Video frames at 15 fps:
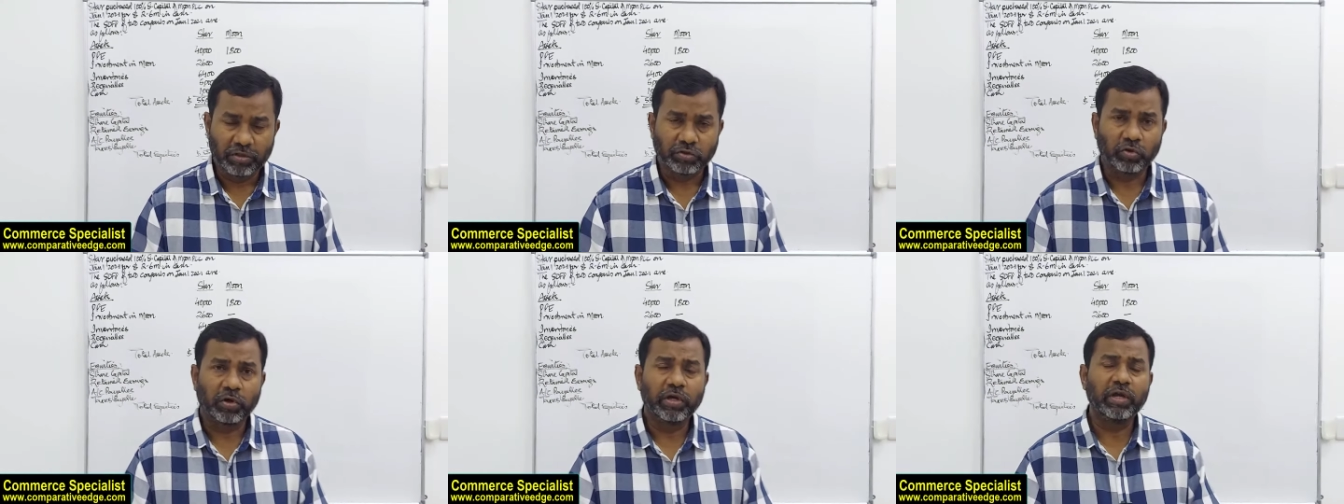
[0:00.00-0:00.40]

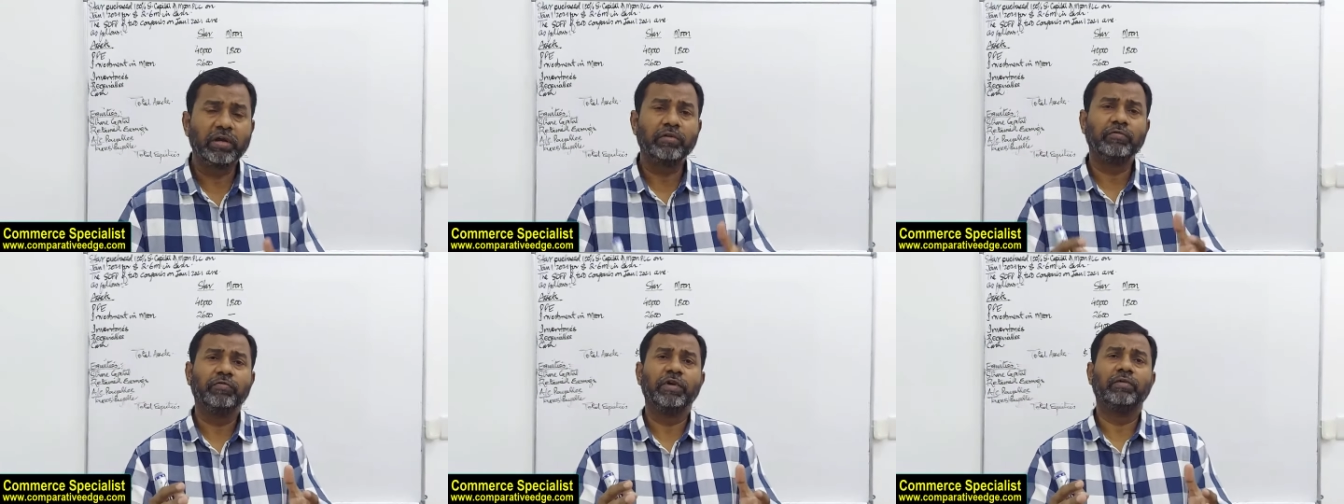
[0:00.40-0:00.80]
So
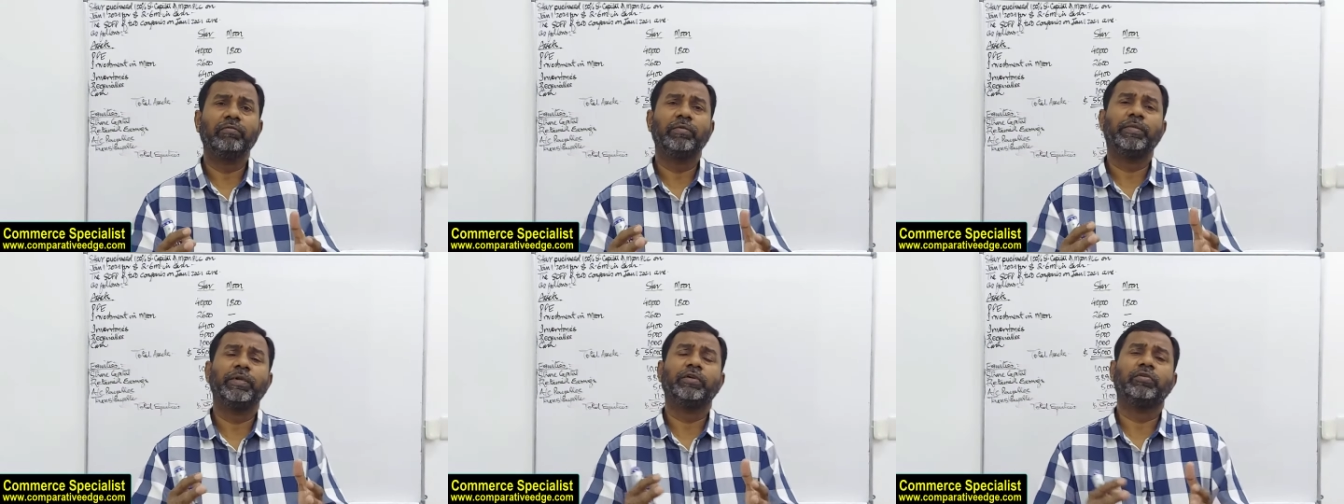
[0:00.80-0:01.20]
here we
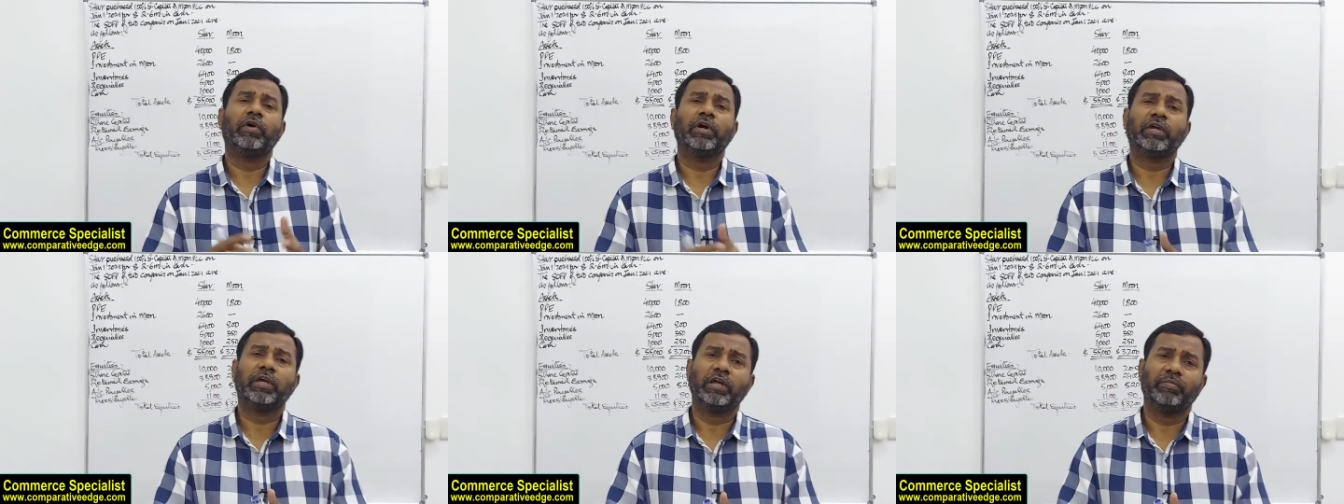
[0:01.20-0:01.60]
will be
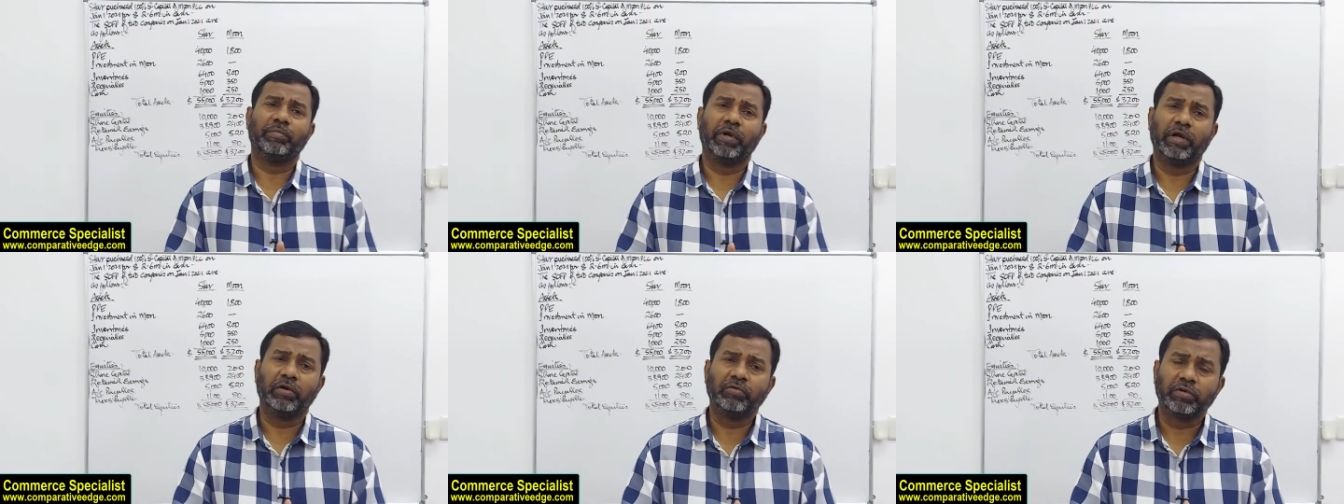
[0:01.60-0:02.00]
talking
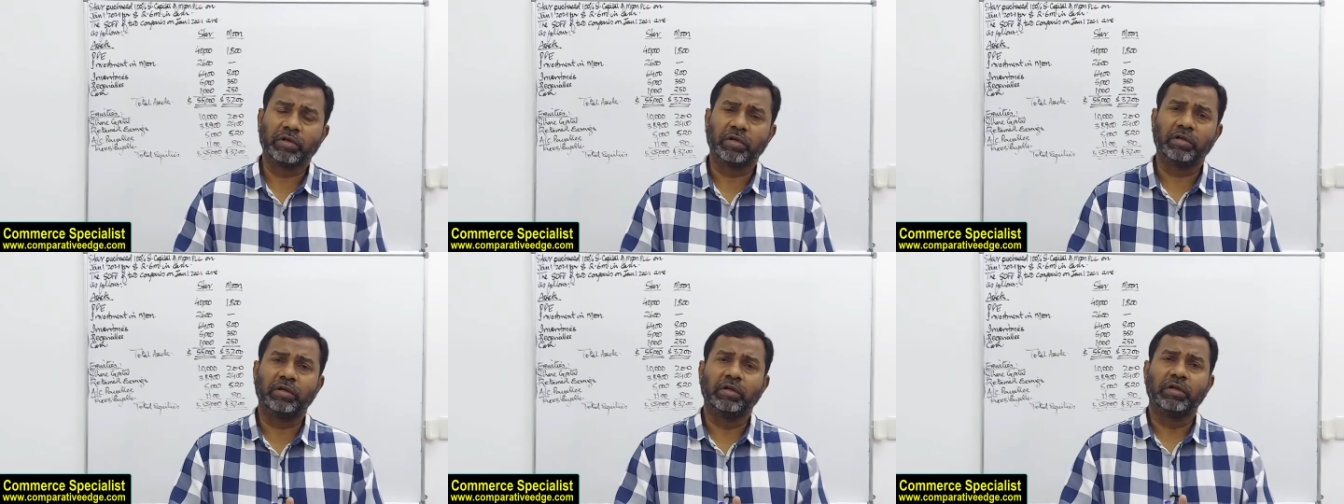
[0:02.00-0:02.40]
about
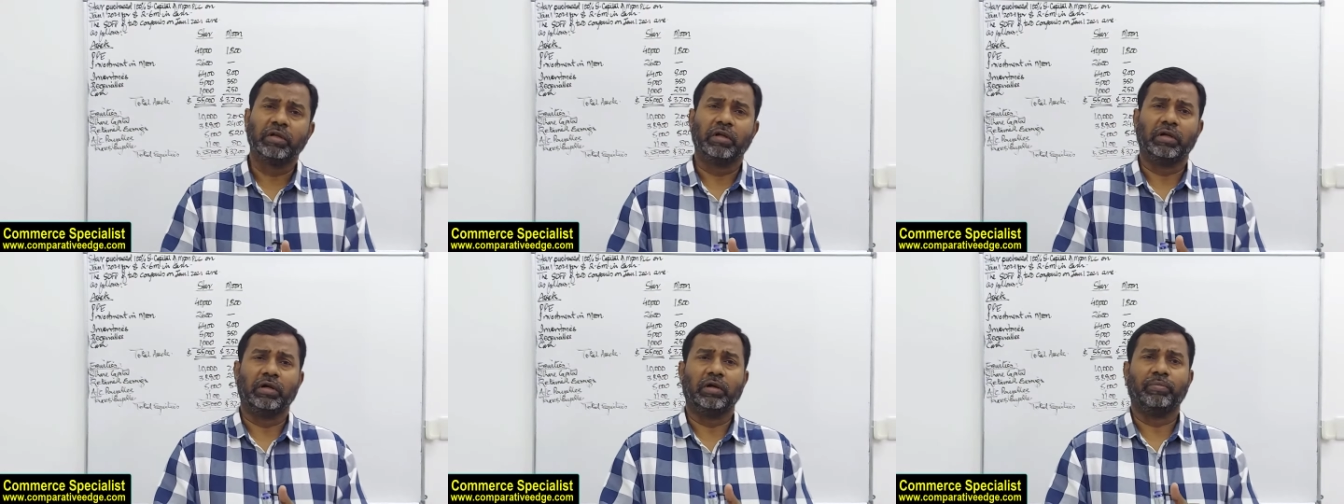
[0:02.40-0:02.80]

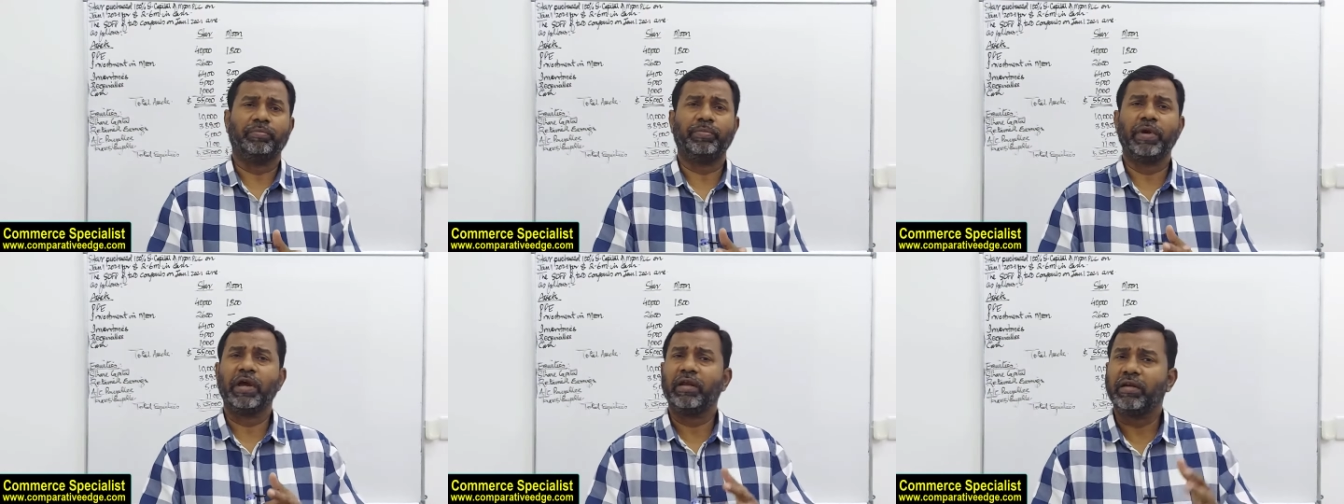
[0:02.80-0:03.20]
uh,
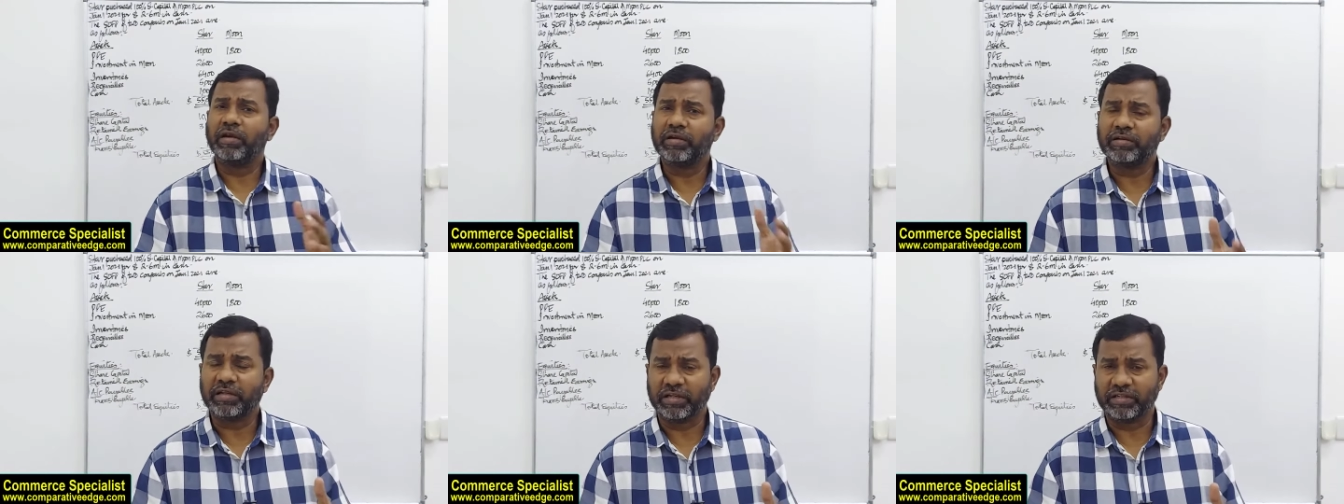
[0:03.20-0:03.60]

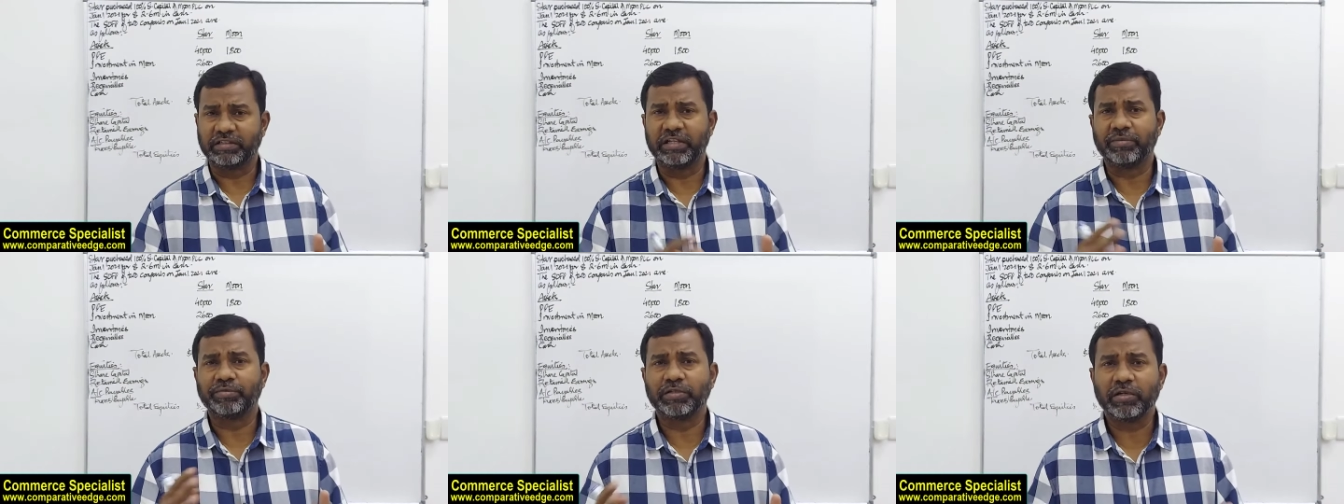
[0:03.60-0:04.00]
parent and
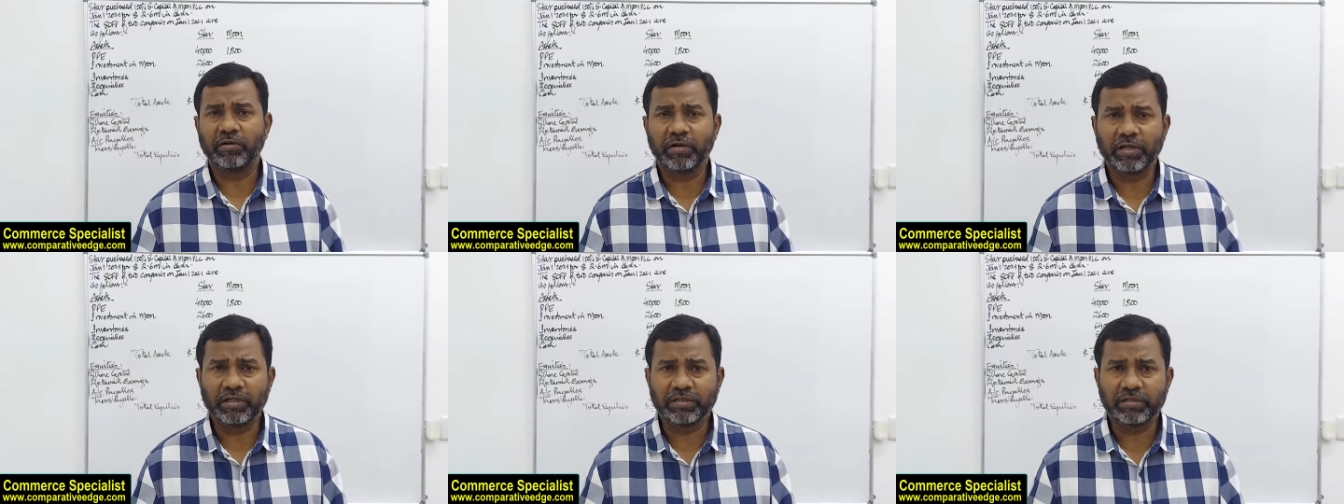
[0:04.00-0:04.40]

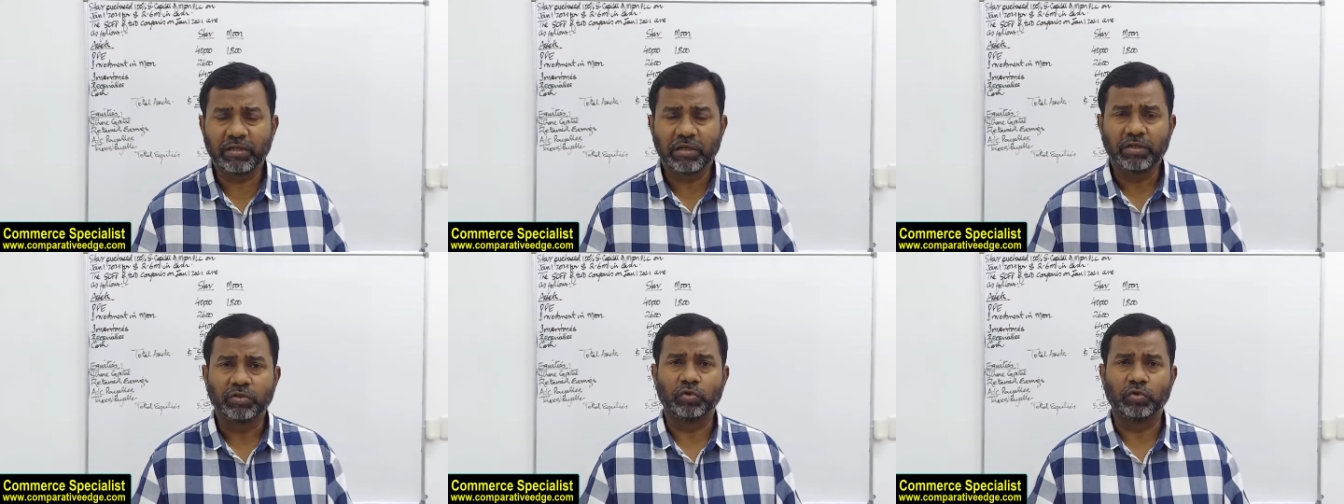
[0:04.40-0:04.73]
subsidiaries.